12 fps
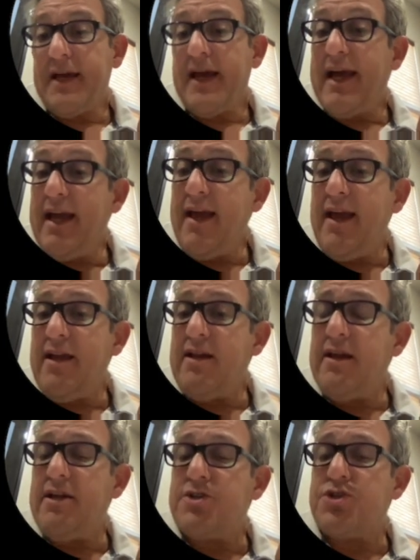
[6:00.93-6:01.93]

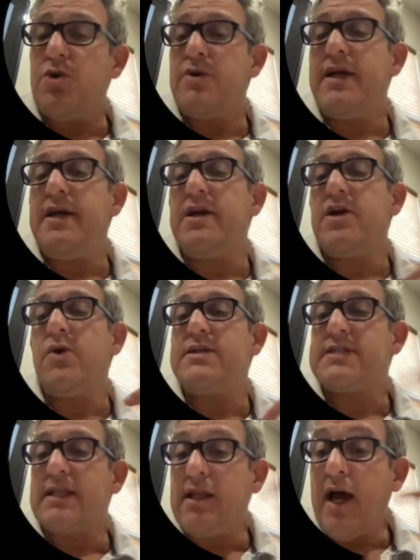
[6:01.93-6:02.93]
and it showed
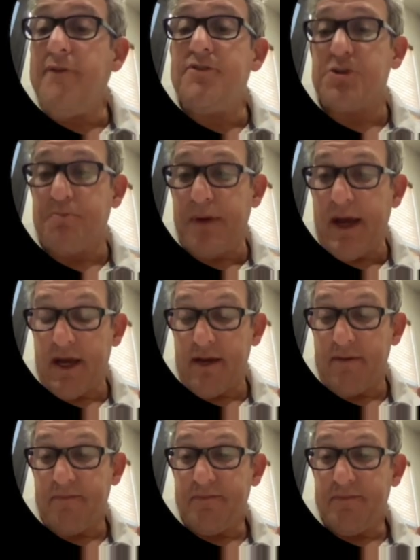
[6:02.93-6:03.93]
increased lifespan
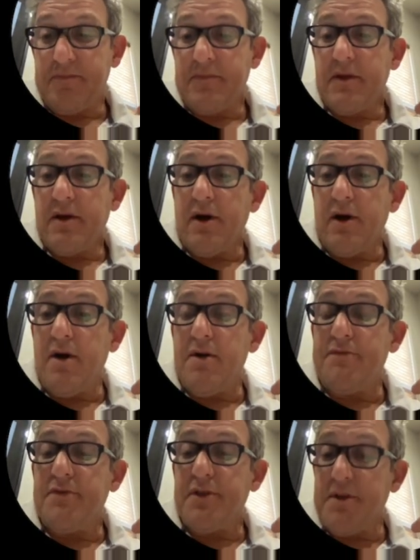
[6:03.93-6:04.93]

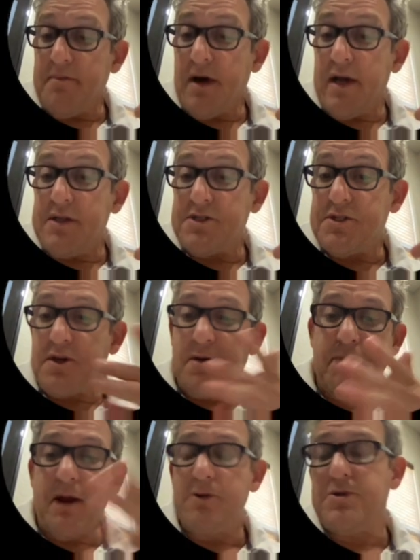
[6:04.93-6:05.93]
of the mice
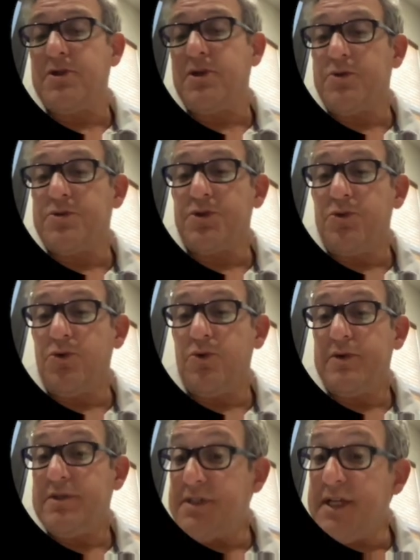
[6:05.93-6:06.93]
compared to those who
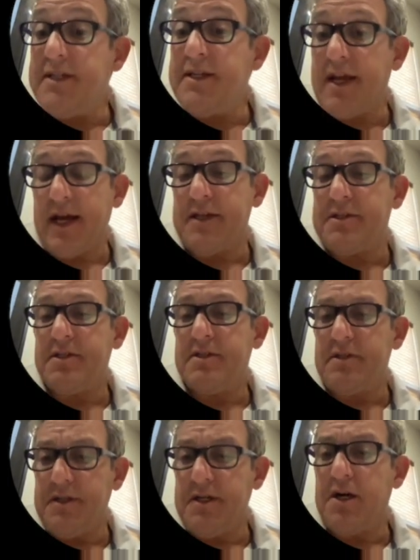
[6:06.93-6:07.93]
didn't get
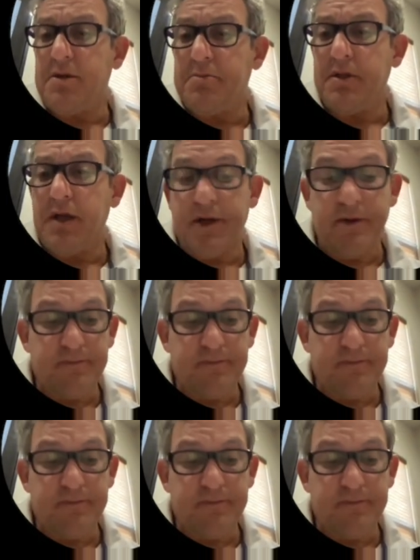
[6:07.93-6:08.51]
the young blood.